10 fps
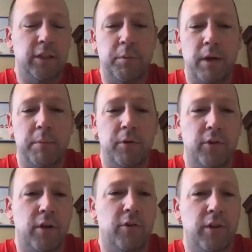the
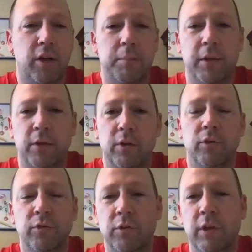parameters that are set out by the
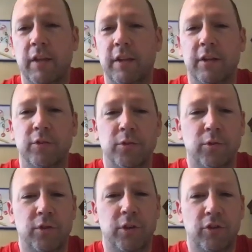Girls Union Athletic
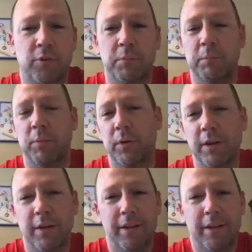Association. But boy,